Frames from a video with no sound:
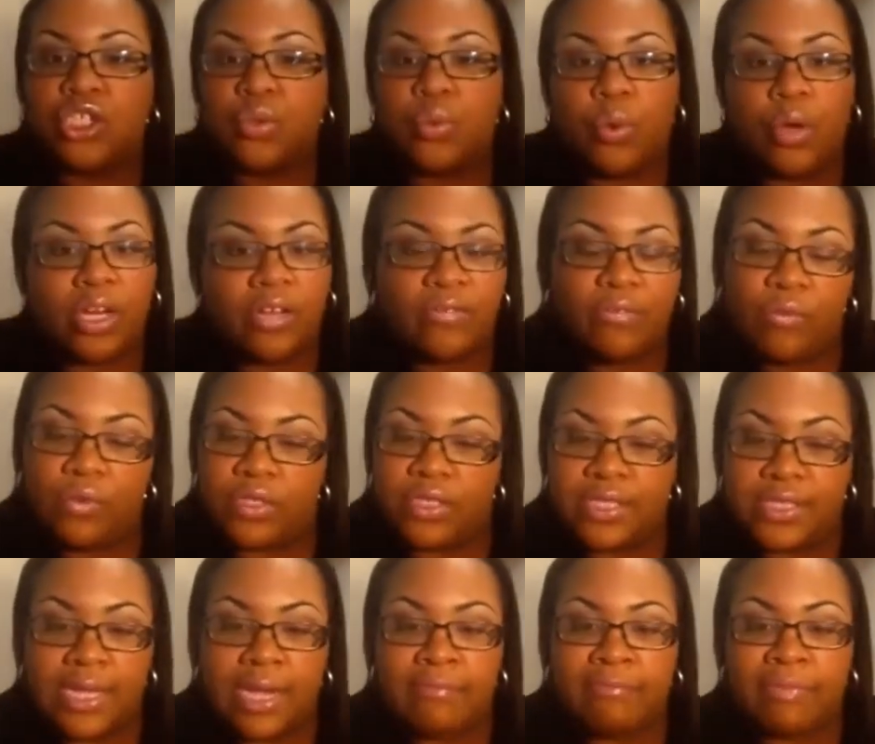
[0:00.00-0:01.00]

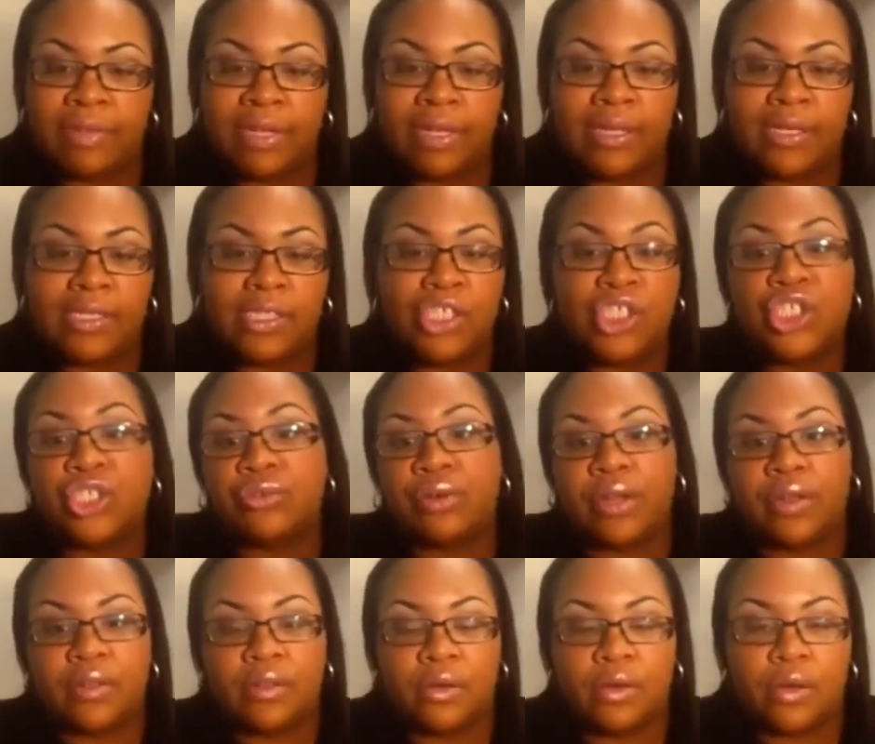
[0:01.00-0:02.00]
24/7
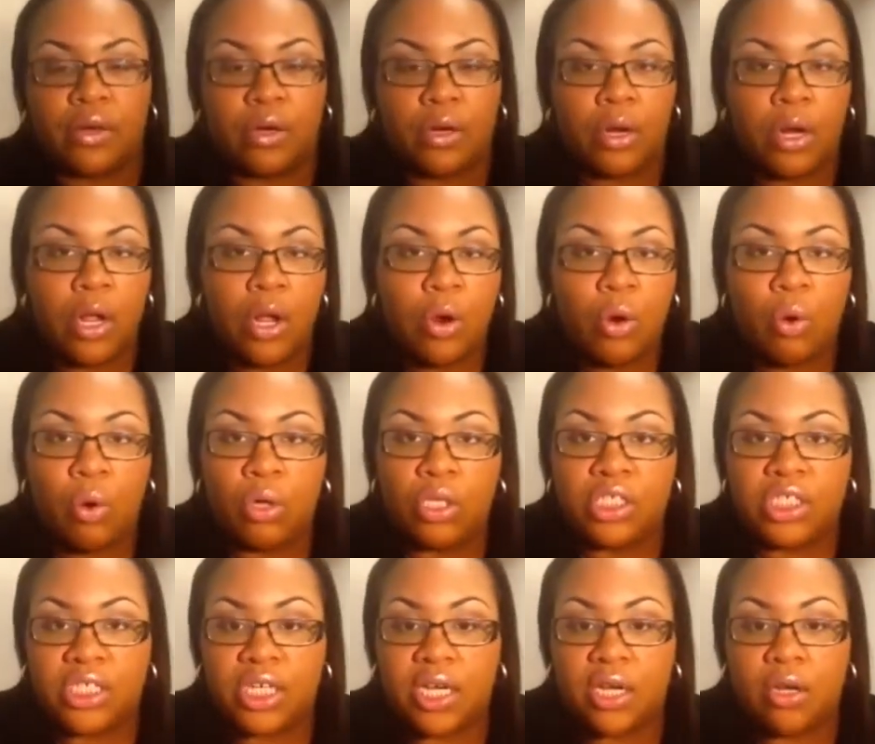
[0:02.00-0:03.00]
strengthener
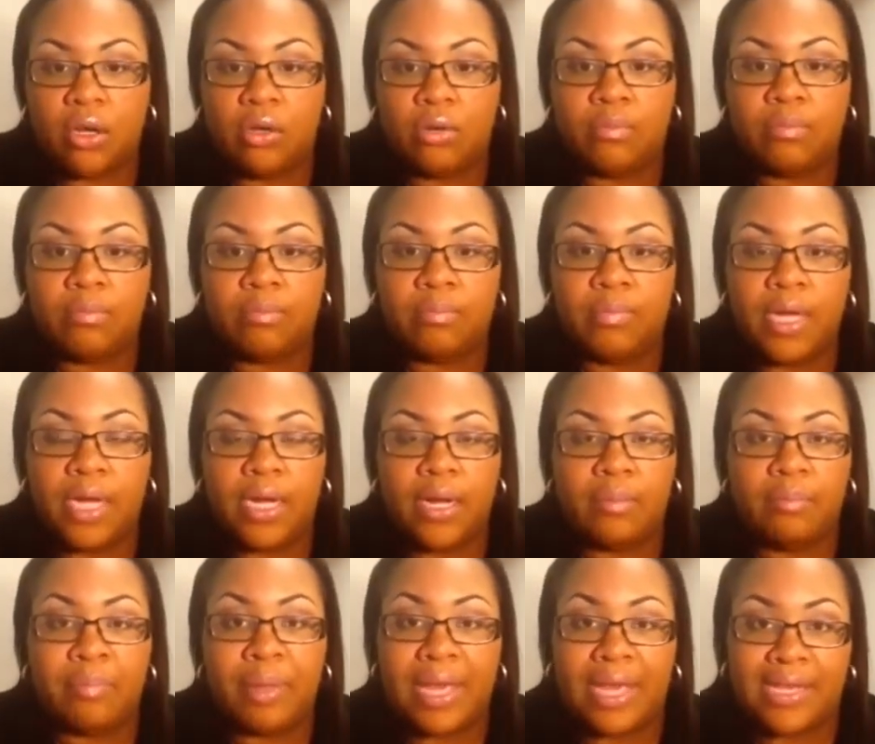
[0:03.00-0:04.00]
or gel
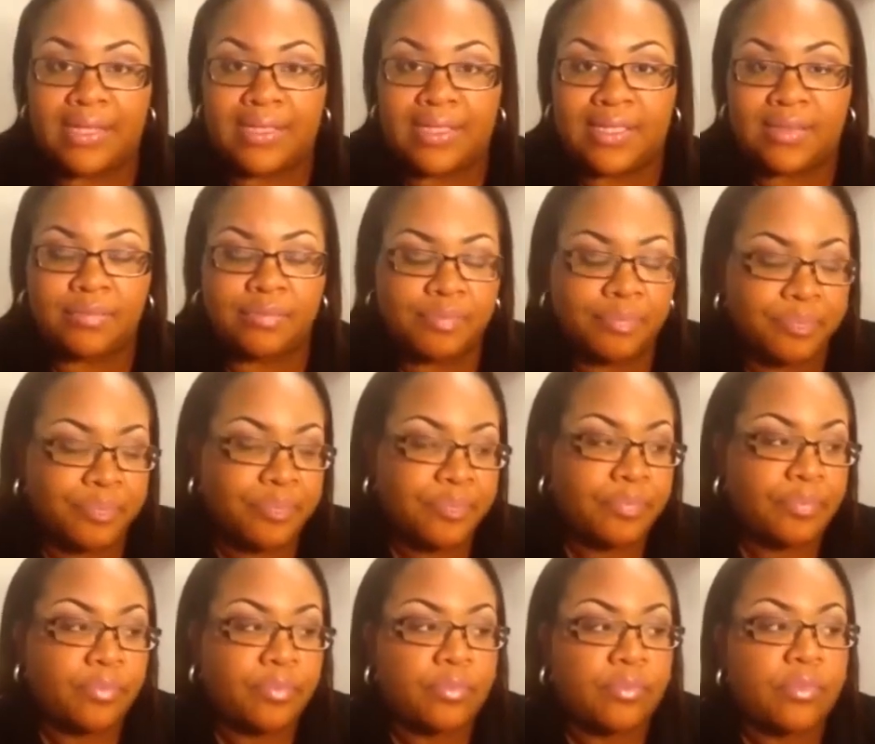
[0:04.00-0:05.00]
base.
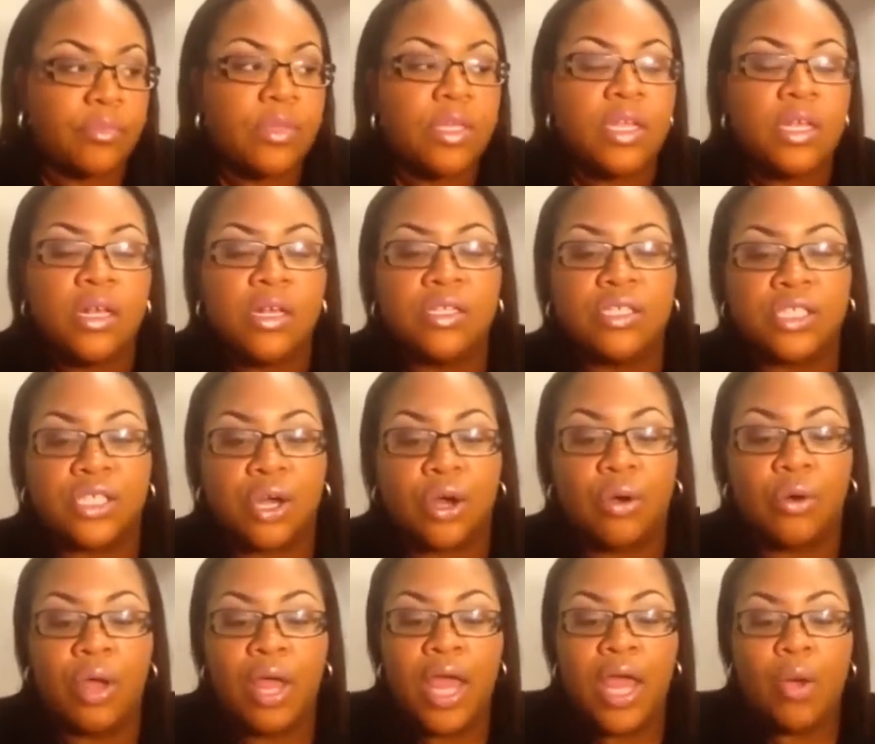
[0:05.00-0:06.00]

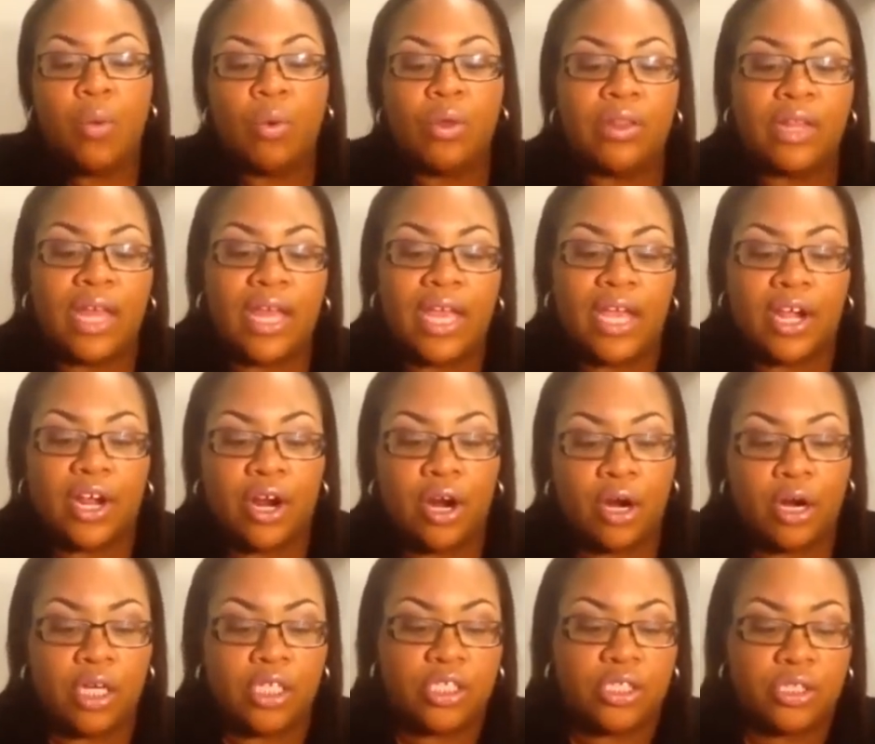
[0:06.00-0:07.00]
So what they
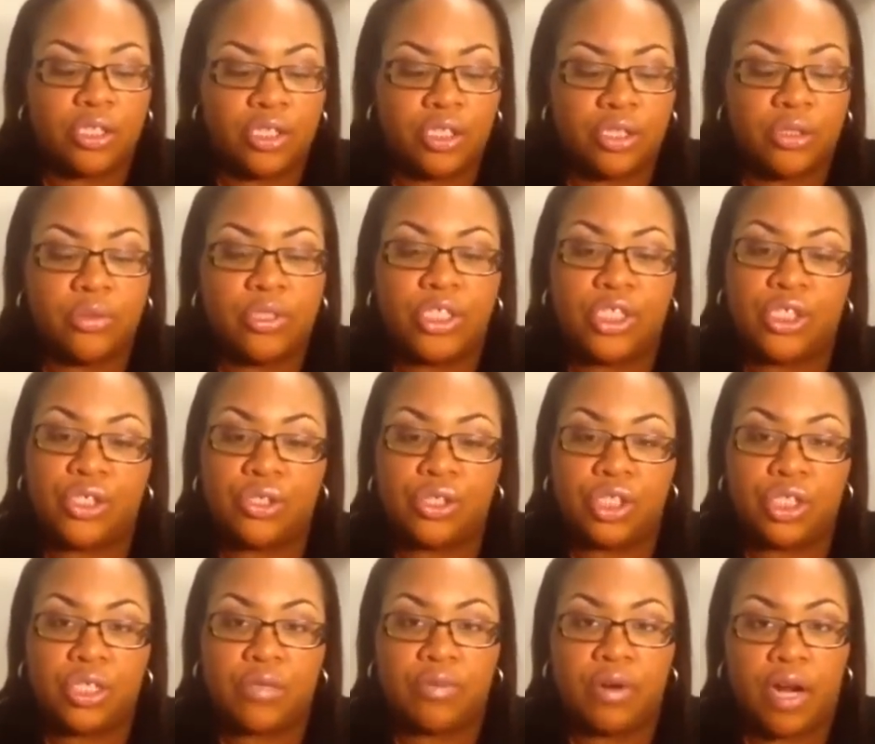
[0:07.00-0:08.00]
encourage you to do is
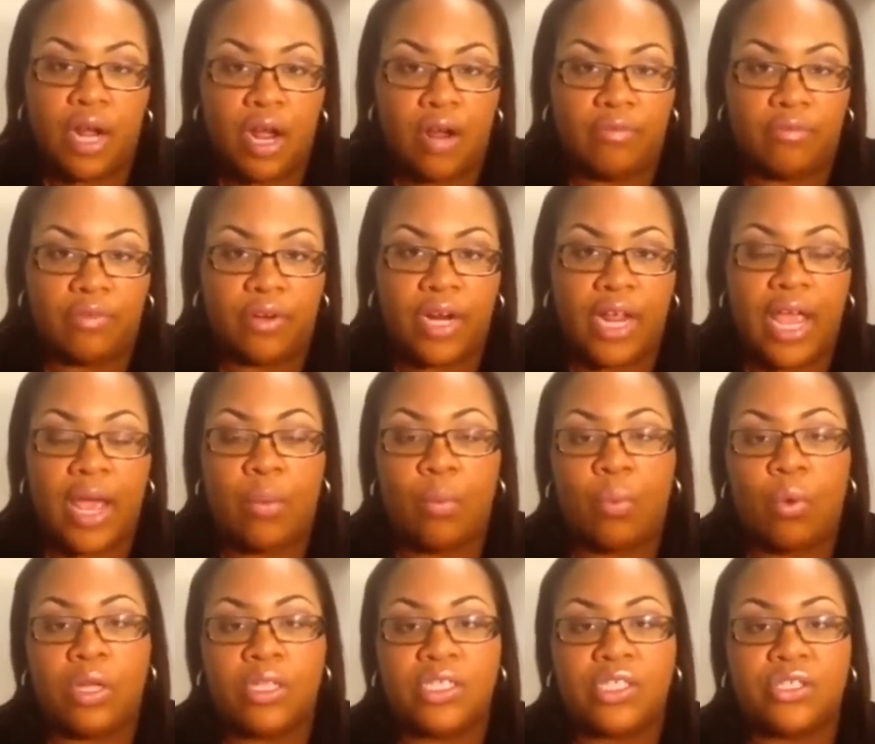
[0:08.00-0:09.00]
use your recovery,
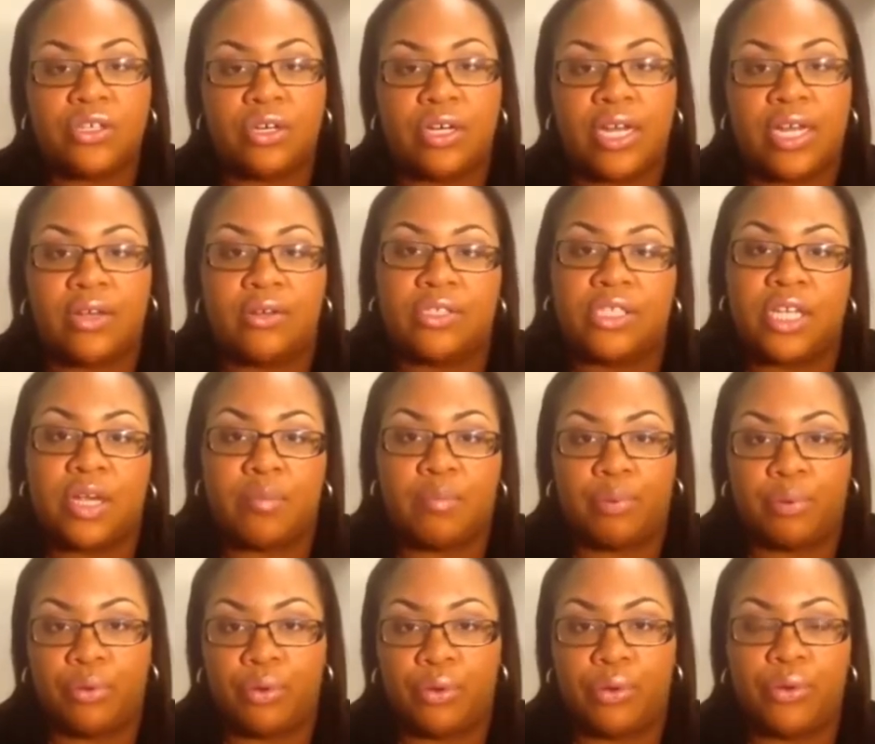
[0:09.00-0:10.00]
and once your nails
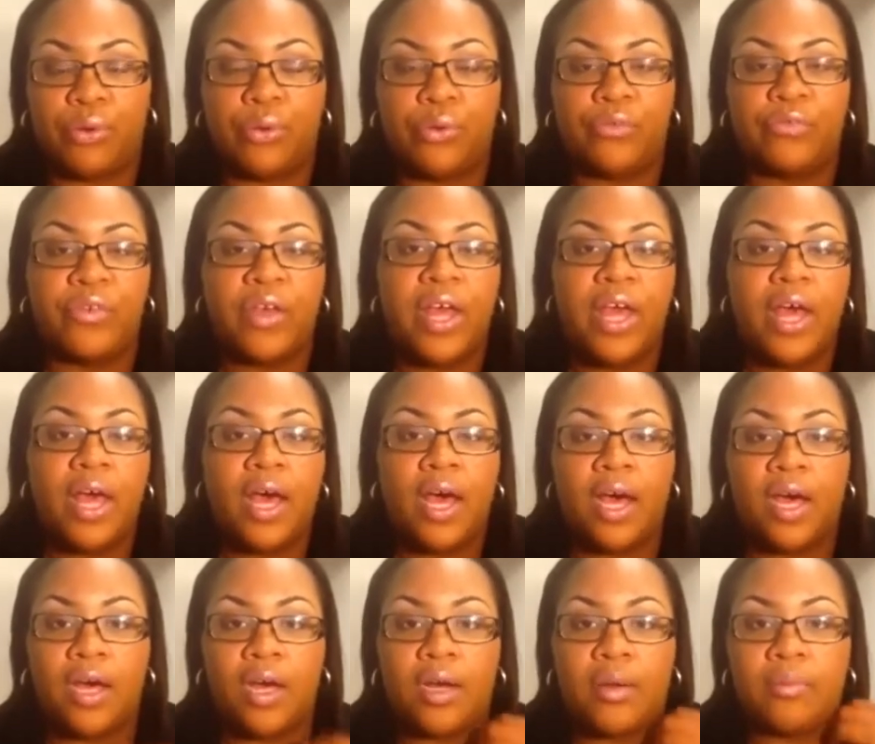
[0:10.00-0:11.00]
improve
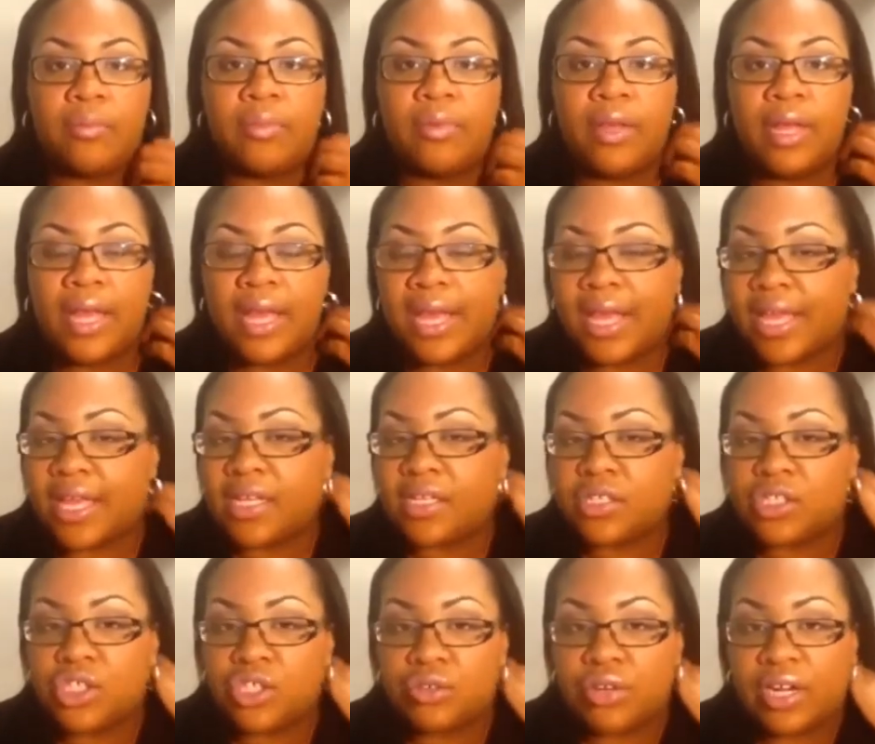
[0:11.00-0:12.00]

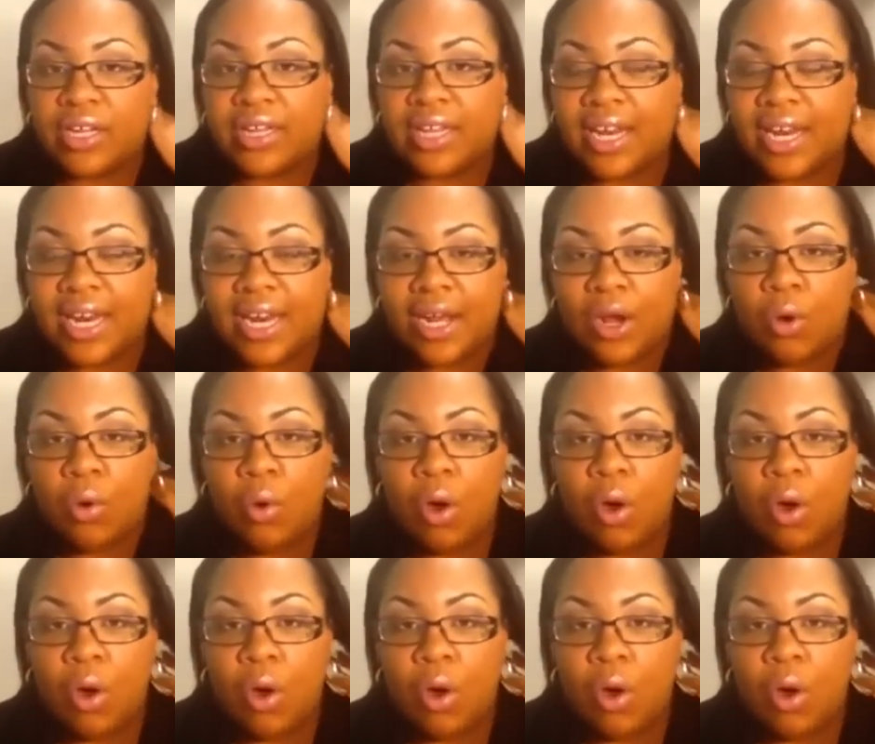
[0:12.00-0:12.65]
in strength and in